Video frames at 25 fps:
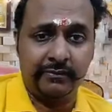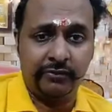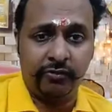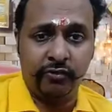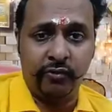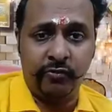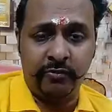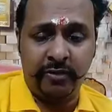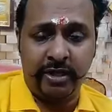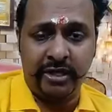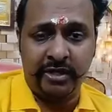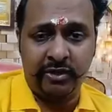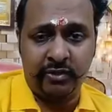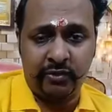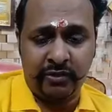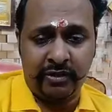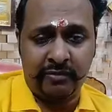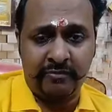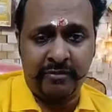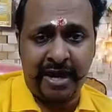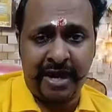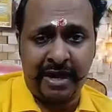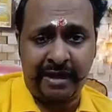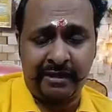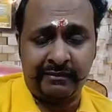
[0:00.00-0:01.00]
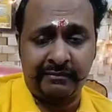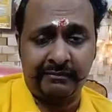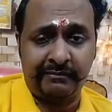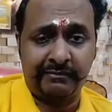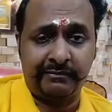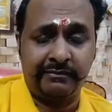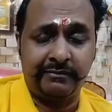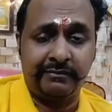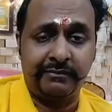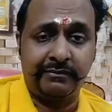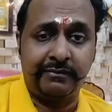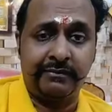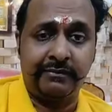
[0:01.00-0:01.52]
woman to a man
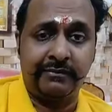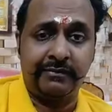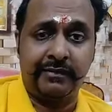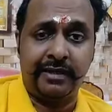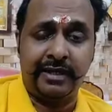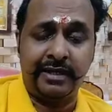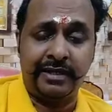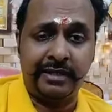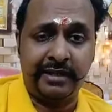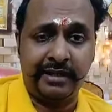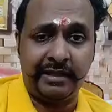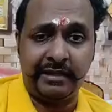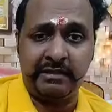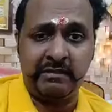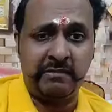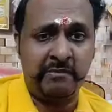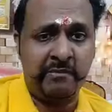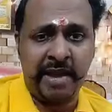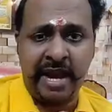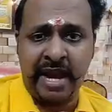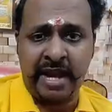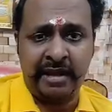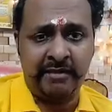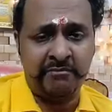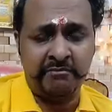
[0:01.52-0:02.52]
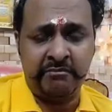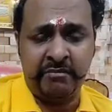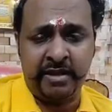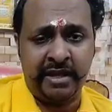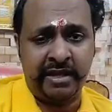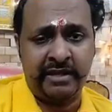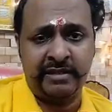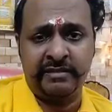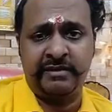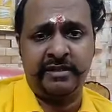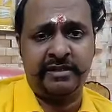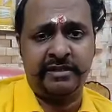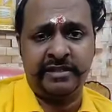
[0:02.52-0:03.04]
and then the man
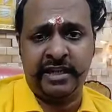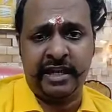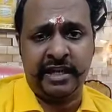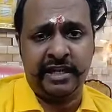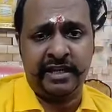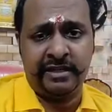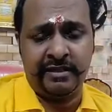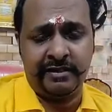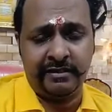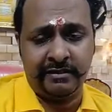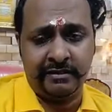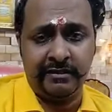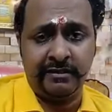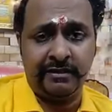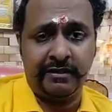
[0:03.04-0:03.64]
bears the child.